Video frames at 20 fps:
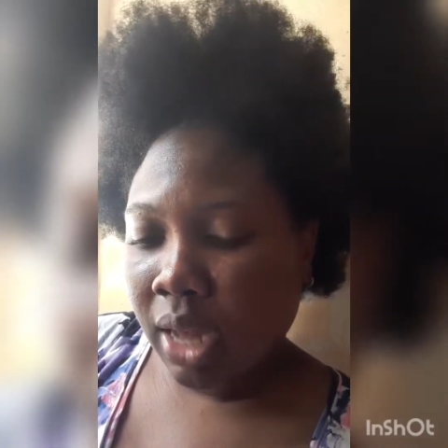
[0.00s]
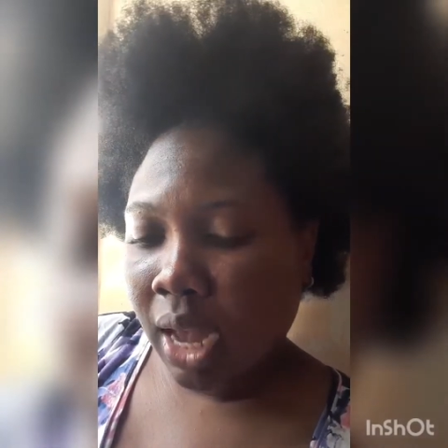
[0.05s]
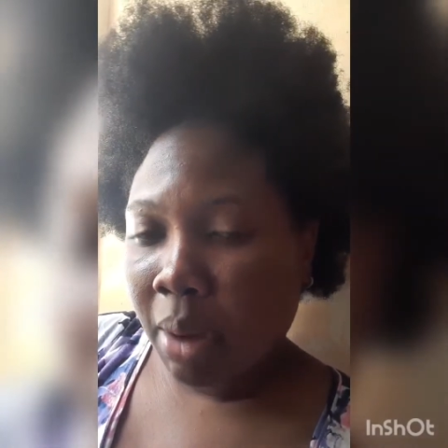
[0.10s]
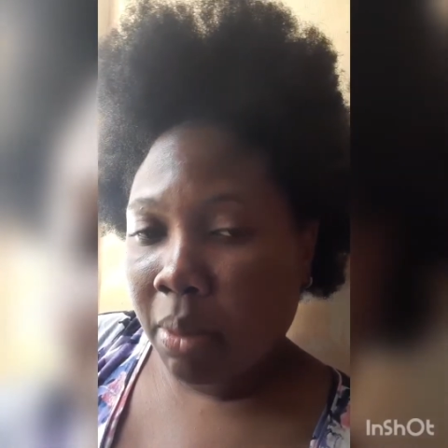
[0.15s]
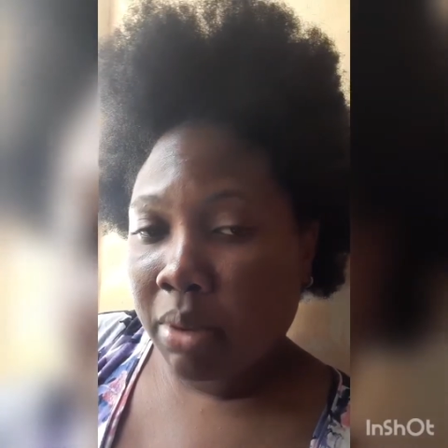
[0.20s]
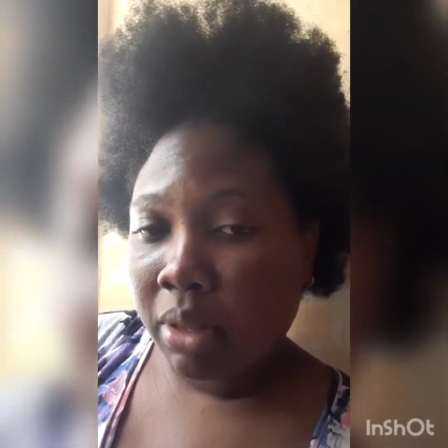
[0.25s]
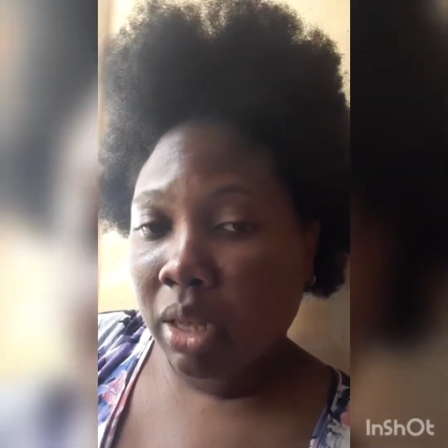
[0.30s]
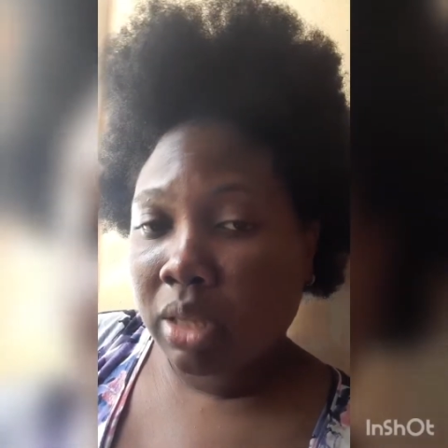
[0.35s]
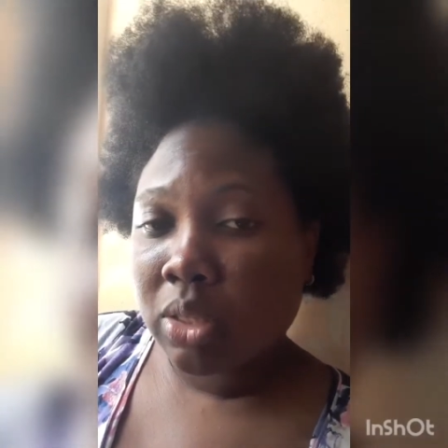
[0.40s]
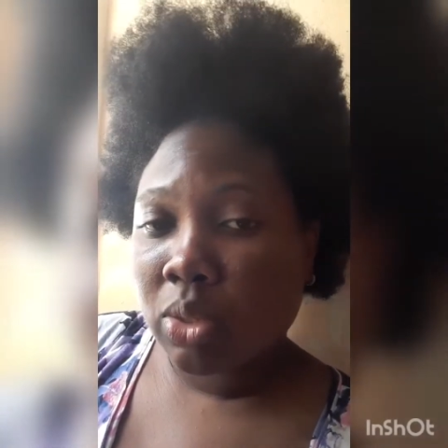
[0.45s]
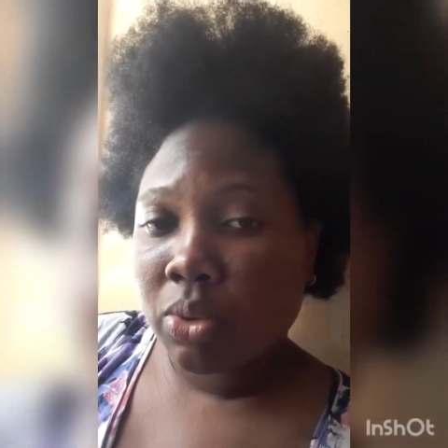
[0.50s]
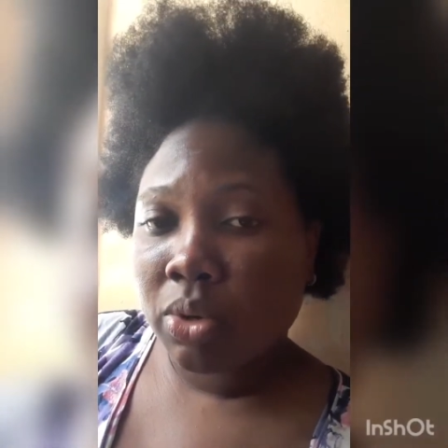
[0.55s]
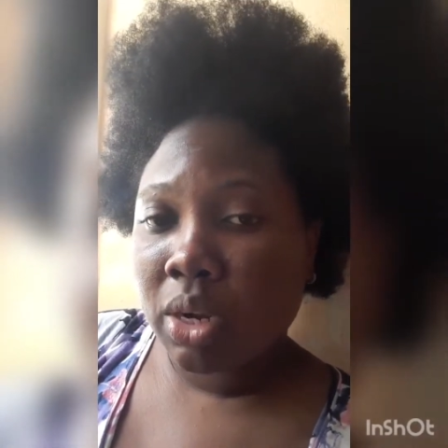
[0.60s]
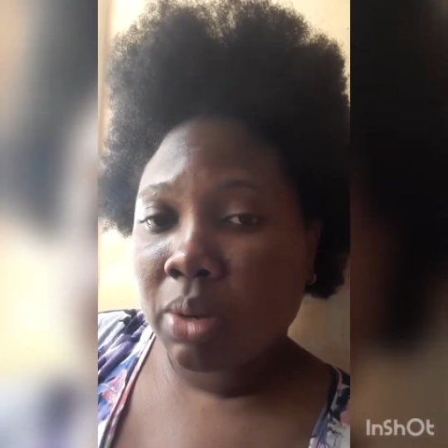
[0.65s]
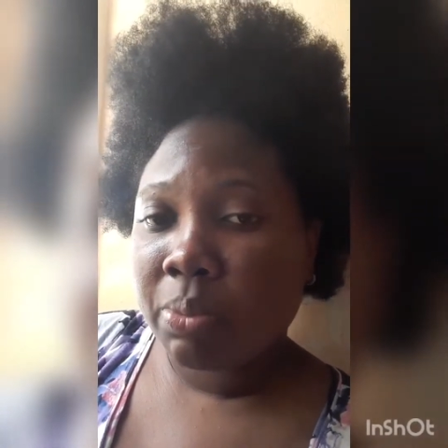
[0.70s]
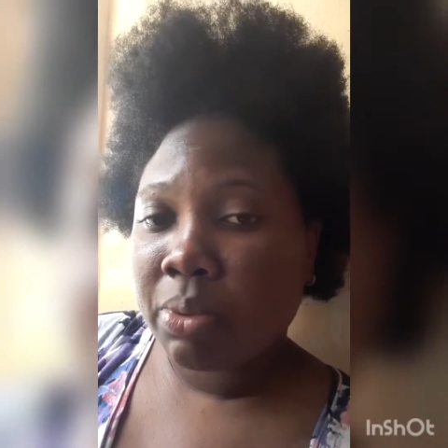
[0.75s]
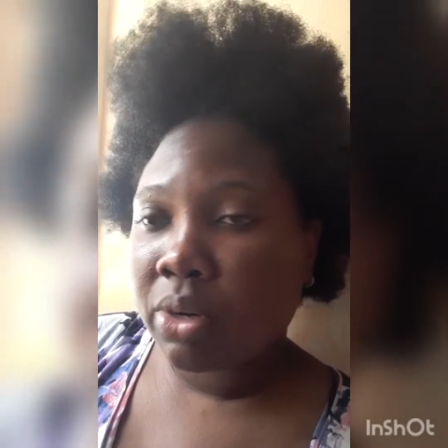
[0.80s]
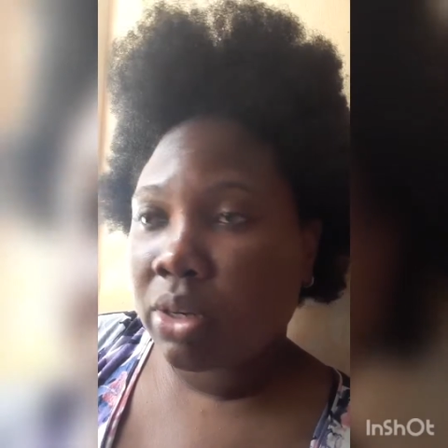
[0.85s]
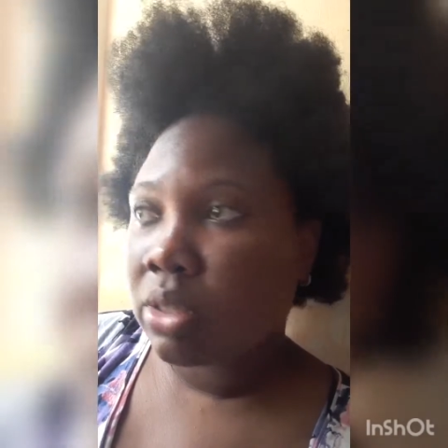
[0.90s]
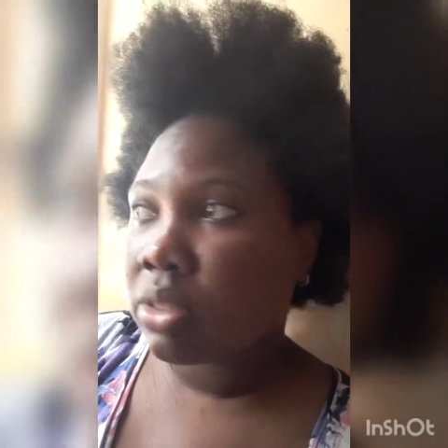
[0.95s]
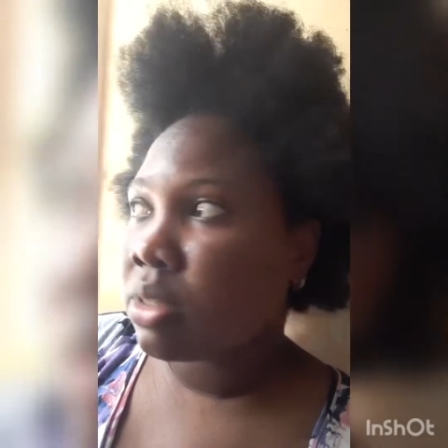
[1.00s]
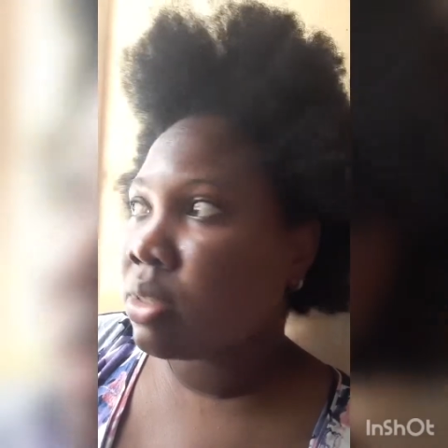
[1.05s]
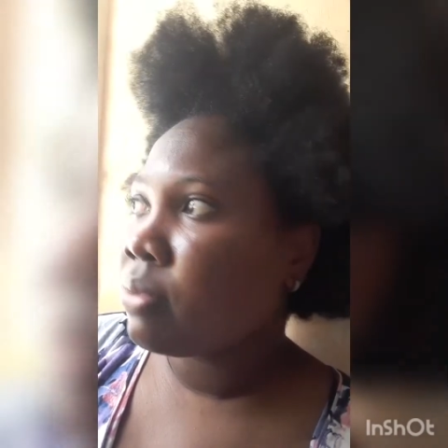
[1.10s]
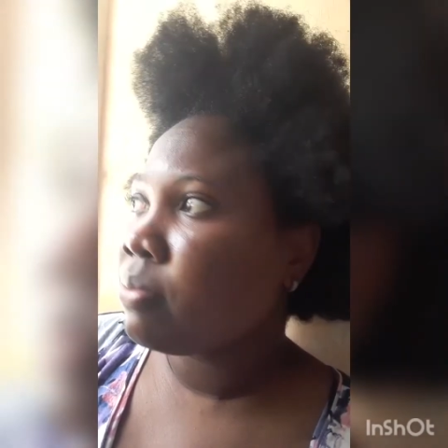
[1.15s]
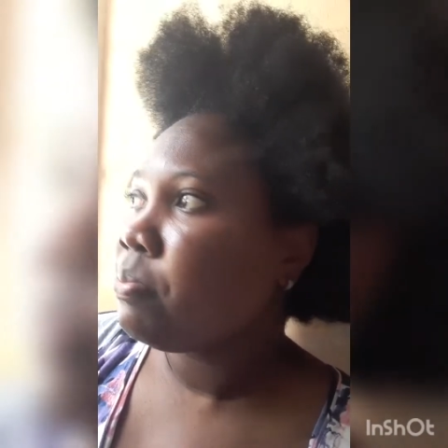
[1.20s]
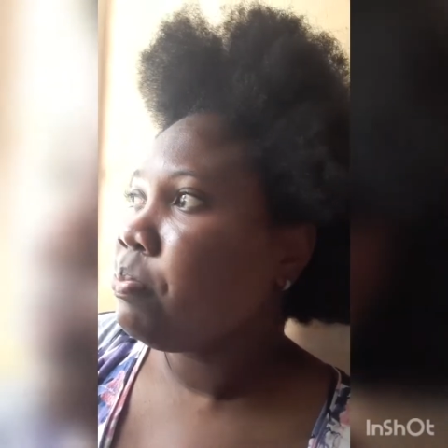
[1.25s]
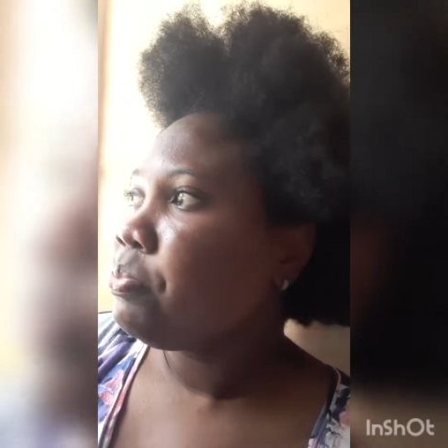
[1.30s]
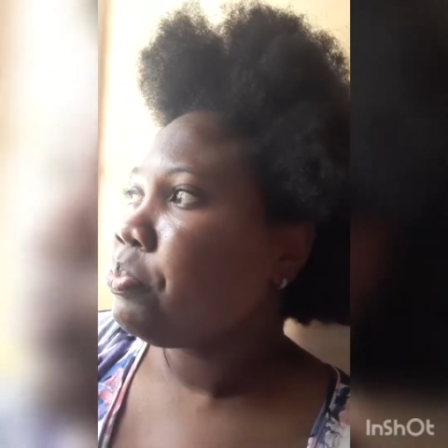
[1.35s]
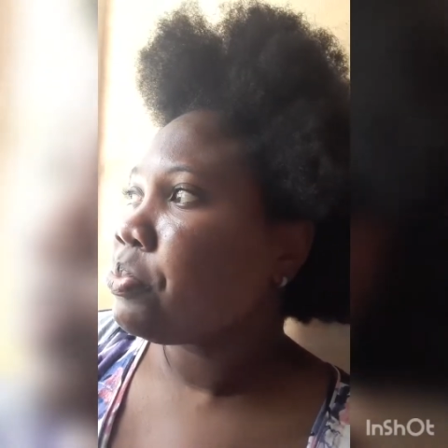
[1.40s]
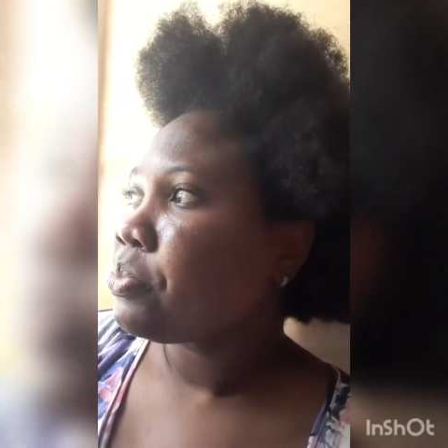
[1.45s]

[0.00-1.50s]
I'm not a soda person.